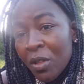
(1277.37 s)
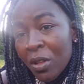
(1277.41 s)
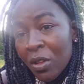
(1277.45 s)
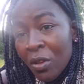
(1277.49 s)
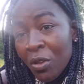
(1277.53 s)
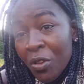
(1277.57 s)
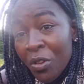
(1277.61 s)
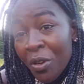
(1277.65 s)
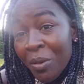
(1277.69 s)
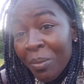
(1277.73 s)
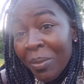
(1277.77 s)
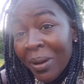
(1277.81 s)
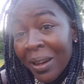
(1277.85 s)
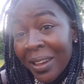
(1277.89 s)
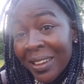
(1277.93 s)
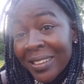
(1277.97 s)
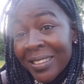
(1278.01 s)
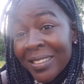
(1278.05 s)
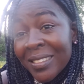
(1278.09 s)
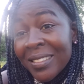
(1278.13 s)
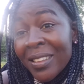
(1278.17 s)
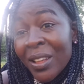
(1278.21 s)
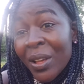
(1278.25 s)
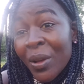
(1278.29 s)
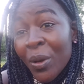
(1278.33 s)

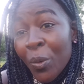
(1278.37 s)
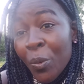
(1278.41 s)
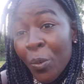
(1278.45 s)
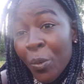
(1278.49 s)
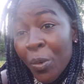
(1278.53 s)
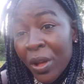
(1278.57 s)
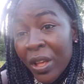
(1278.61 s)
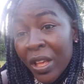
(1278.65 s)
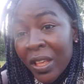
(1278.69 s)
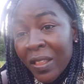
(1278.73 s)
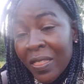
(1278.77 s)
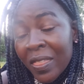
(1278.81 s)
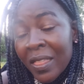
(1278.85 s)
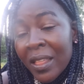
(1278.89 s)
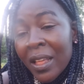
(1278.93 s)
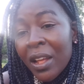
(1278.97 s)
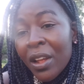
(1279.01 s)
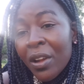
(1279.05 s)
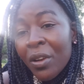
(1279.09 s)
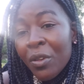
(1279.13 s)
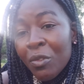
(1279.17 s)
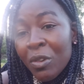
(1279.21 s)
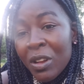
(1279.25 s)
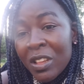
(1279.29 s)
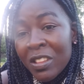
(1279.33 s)
humans with
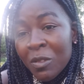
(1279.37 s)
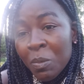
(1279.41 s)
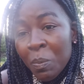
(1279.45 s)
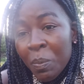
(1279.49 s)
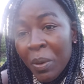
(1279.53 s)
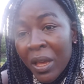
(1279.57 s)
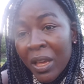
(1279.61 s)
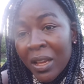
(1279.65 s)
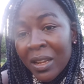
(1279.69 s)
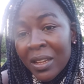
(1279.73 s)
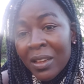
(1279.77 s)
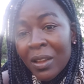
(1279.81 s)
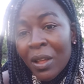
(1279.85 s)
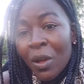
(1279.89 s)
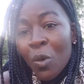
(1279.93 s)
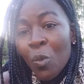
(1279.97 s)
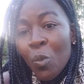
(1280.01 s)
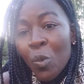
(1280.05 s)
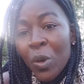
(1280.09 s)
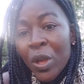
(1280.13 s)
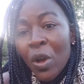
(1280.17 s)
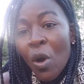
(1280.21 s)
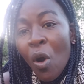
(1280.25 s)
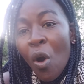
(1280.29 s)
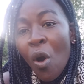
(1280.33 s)
respect
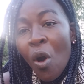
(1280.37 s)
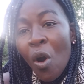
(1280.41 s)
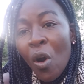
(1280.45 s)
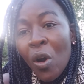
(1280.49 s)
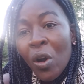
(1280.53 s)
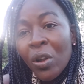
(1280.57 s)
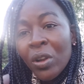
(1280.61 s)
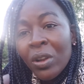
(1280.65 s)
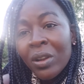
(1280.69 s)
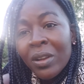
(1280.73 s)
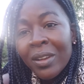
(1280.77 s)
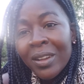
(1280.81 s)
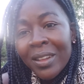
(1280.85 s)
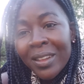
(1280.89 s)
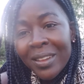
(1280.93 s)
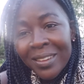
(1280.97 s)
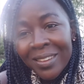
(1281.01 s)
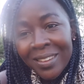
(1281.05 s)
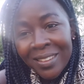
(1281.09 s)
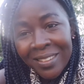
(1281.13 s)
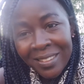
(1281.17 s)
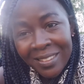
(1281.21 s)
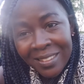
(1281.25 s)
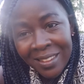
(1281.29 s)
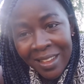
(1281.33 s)
we all
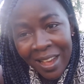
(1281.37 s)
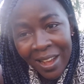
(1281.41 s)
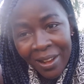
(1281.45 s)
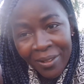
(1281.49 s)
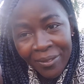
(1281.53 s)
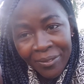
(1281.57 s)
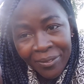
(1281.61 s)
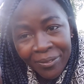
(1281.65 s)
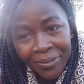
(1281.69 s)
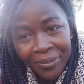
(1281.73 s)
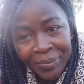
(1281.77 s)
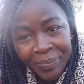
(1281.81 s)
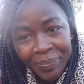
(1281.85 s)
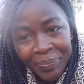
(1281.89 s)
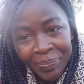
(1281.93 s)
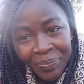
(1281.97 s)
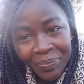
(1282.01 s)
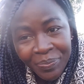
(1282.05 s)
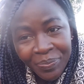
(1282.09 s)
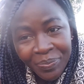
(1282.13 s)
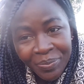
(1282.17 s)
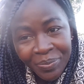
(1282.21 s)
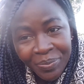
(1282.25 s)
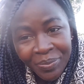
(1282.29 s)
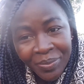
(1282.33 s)
deserve.
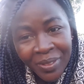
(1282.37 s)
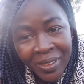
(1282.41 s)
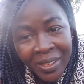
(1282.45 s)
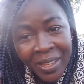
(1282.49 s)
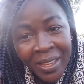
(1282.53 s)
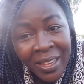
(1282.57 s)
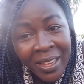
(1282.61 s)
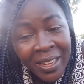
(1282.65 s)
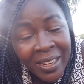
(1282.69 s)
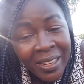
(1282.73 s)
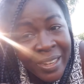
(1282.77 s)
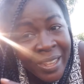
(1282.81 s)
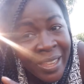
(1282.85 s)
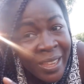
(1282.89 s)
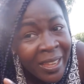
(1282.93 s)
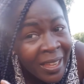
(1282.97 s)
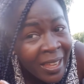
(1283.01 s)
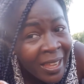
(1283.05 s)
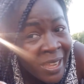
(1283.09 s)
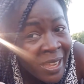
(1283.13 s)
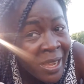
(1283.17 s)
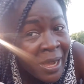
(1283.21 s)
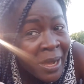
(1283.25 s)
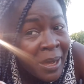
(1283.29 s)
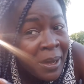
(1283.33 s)
Take
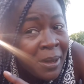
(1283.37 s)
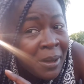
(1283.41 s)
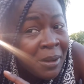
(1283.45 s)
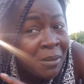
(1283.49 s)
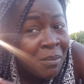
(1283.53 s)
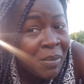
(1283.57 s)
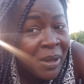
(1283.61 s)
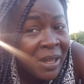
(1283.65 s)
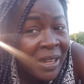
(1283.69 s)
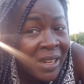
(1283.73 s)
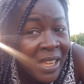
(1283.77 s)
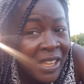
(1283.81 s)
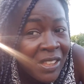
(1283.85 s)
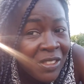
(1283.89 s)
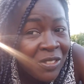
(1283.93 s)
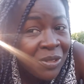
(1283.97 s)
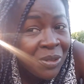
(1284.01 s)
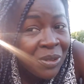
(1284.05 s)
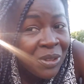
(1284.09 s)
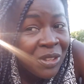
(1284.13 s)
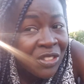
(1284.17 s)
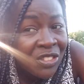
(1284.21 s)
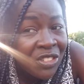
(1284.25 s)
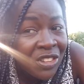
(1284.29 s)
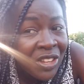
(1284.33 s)
care, be nice
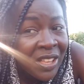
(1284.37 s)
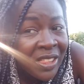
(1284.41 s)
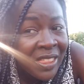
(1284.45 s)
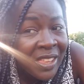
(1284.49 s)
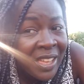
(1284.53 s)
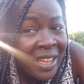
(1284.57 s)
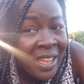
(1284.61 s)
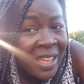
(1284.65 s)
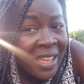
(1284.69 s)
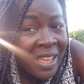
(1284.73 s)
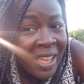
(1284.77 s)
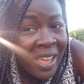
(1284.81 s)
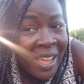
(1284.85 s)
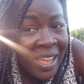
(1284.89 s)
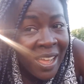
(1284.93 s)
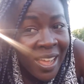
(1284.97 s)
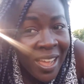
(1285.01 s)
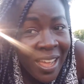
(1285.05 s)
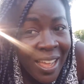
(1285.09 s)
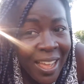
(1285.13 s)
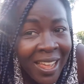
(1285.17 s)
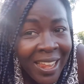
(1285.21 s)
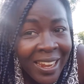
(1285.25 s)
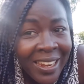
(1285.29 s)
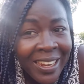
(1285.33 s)
to each other,
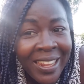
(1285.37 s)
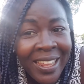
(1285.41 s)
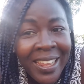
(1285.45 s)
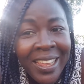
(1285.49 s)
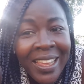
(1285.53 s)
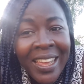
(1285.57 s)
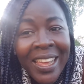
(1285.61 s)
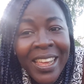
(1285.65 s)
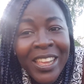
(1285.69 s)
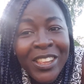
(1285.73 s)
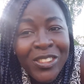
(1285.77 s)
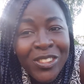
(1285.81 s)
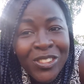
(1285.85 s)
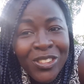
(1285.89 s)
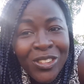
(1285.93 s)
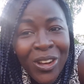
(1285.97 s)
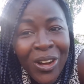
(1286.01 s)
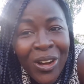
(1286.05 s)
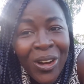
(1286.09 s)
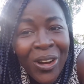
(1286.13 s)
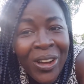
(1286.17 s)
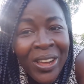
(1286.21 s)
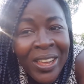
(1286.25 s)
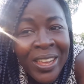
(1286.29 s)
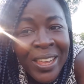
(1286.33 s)
and
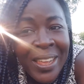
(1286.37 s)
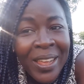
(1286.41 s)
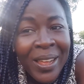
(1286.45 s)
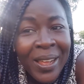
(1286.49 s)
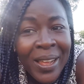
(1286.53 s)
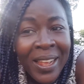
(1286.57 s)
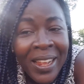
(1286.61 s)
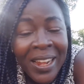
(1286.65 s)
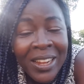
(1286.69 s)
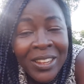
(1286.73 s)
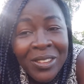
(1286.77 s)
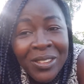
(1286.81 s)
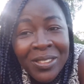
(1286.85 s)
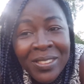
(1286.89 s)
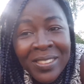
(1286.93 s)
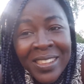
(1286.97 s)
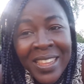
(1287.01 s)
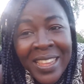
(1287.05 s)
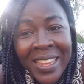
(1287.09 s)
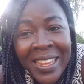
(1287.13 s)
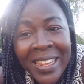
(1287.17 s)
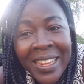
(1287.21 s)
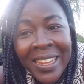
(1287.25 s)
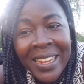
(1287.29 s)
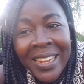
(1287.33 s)
enjoy. You
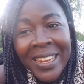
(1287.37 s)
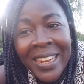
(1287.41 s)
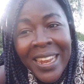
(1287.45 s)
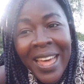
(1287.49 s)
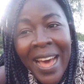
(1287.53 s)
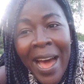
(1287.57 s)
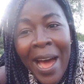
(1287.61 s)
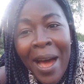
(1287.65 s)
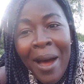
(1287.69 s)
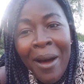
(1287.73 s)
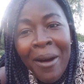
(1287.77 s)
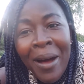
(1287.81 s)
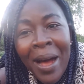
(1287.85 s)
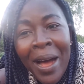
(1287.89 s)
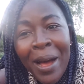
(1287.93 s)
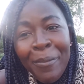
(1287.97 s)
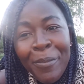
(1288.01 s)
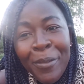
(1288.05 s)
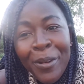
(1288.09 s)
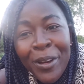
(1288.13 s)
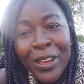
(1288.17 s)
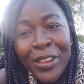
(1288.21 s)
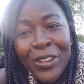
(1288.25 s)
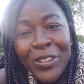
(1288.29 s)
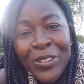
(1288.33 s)
see, now
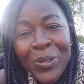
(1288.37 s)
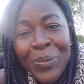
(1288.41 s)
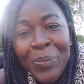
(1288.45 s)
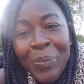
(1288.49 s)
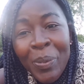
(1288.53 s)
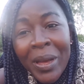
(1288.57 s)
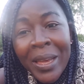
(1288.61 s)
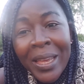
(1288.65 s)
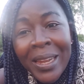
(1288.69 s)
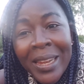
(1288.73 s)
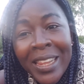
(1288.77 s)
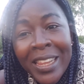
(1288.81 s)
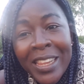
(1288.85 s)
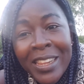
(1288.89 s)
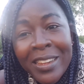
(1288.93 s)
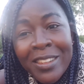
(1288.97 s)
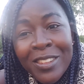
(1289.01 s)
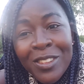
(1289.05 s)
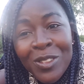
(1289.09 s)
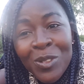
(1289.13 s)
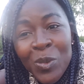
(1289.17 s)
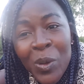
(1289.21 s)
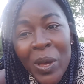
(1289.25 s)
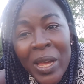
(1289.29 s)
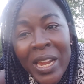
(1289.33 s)
I'm going to bed.
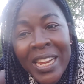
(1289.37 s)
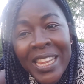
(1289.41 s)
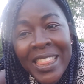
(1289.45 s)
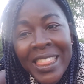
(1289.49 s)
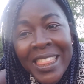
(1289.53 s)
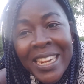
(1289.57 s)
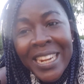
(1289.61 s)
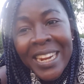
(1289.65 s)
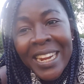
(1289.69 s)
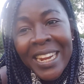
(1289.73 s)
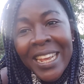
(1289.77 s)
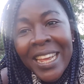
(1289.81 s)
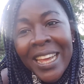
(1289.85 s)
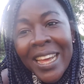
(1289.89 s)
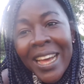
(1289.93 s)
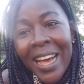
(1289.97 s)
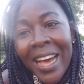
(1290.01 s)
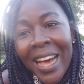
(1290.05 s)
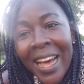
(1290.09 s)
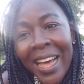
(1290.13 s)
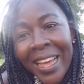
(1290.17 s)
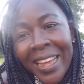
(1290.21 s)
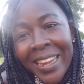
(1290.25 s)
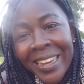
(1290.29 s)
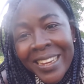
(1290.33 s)
It's 23
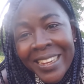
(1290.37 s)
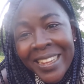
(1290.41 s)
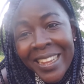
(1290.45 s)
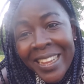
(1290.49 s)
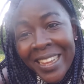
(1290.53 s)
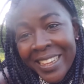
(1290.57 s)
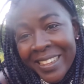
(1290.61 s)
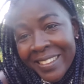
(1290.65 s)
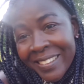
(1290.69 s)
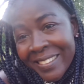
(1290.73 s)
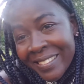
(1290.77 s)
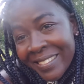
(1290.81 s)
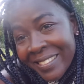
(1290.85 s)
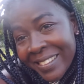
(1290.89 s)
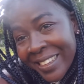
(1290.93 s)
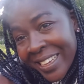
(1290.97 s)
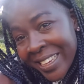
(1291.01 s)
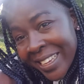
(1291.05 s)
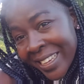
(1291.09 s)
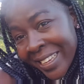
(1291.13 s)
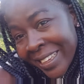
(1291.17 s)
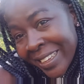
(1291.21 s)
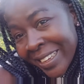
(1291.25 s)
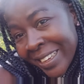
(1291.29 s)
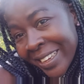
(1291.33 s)
and
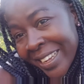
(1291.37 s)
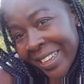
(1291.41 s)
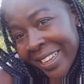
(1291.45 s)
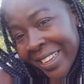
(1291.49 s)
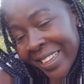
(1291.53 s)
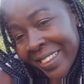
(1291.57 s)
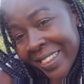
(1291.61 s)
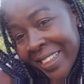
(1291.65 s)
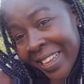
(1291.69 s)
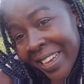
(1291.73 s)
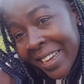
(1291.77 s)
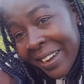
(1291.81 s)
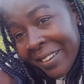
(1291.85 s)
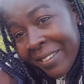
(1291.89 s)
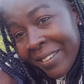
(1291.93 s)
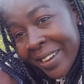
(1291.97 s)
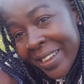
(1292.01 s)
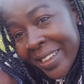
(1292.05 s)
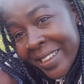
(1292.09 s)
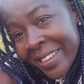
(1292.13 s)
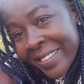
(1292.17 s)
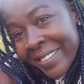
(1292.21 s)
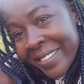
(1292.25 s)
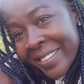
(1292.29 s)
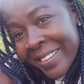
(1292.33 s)
still there
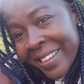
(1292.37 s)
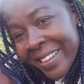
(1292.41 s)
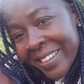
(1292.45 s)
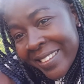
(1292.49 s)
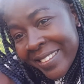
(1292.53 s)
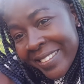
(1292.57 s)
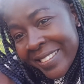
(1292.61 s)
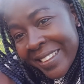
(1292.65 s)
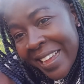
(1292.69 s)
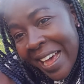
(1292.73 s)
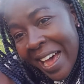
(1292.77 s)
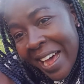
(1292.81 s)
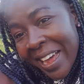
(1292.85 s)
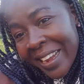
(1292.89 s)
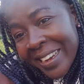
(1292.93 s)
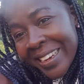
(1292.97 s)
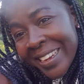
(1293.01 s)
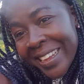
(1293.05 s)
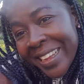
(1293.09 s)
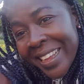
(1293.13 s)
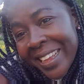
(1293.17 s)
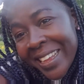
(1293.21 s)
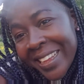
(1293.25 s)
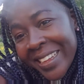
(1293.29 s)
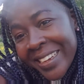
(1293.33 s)
is
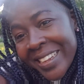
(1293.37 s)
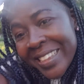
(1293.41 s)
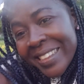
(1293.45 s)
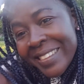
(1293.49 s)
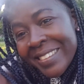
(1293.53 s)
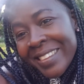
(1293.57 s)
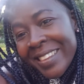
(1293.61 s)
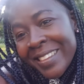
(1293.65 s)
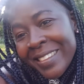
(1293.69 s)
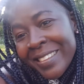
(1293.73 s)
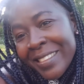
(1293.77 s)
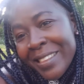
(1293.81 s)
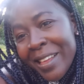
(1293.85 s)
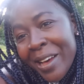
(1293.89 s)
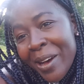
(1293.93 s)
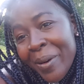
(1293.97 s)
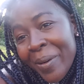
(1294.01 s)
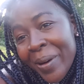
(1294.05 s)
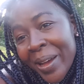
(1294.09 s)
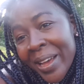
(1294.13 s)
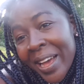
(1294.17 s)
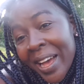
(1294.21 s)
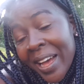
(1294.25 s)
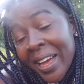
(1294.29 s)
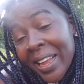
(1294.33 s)
sun. This is
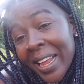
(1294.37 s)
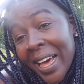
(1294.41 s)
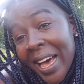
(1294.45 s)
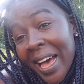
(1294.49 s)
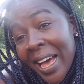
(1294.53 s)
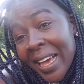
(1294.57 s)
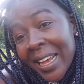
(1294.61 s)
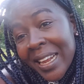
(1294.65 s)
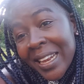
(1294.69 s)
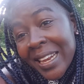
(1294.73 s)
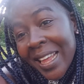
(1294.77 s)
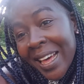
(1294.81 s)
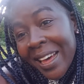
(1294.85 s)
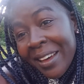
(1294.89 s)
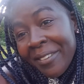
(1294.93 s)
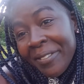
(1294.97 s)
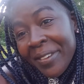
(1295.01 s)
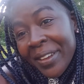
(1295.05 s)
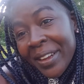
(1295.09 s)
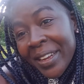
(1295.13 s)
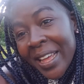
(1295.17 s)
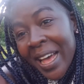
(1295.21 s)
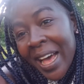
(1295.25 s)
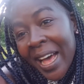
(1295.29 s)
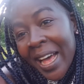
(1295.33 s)
Norway, and I love
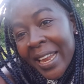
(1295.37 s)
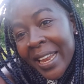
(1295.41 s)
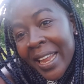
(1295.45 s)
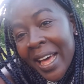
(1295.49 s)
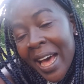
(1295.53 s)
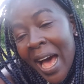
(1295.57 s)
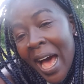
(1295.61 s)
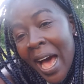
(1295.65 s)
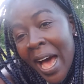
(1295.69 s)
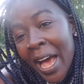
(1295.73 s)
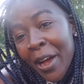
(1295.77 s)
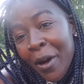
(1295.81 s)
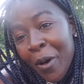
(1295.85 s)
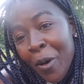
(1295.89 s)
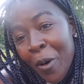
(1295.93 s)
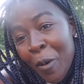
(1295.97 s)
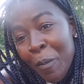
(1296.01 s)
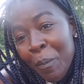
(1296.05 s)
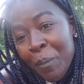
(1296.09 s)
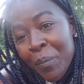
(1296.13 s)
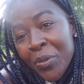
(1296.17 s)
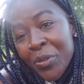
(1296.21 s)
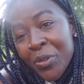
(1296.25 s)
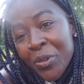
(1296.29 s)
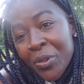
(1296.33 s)
it, and I
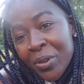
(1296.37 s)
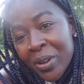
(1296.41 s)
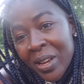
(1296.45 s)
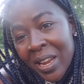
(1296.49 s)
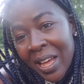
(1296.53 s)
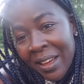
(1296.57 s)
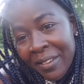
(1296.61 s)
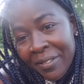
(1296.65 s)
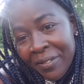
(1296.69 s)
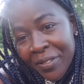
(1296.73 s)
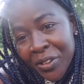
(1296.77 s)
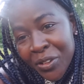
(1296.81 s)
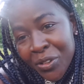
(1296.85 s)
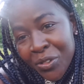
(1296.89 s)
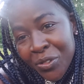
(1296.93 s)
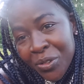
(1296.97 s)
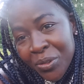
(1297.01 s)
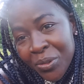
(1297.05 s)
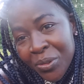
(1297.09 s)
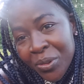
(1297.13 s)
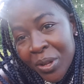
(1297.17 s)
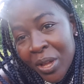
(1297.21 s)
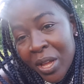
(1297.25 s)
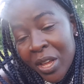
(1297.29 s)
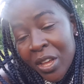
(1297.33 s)
hope you love it
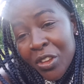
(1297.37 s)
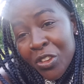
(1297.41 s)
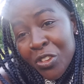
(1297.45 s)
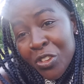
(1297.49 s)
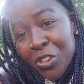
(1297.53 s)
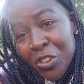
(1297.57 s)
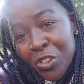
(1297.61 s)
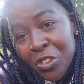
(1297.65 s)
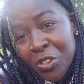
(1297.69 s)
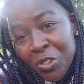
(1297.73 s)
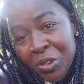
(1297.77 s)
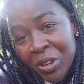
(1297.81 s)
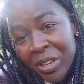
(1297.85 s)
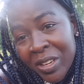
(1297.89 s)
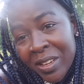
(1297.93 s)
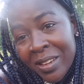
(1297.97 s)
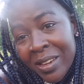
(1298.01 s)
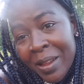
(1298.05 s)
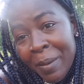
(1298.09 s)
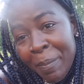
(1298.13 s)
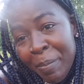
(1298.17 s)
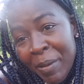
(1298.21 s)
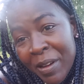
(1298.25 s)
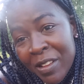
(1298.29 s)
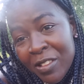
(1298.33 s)
too. You treat
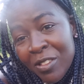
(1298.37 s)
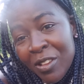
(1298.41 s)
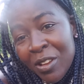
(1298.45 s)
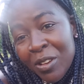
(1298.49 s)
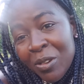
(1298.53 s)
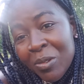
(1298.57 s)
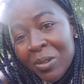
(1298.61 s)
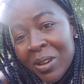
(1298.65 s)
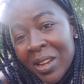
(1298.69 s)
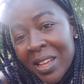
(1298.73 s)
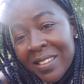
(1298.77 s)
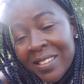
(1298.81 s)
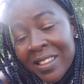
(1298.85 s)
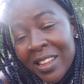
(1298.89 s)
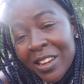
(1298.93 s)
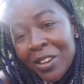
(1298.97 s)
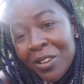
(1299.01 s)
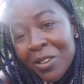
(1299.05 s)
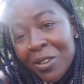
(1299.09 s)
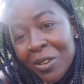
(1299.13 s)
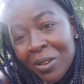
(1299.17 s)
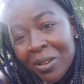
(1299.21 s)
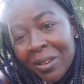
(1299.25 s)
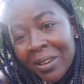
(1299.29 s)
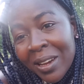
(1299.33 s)
the person who
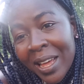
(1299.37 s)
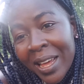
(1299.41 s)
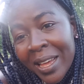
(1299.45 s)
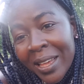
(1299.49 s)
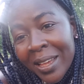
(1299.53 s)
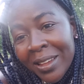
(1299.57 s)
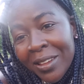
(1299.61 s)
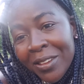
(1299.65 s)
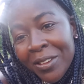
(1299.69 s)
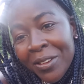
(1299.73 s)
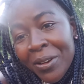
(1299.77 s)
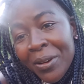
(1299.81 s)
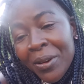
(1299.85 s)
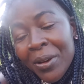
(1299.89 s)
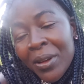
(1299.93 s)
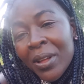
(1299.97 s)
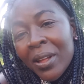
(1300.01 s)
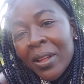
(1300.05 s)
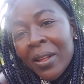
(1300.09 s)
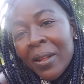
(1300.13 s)
doesn't look like you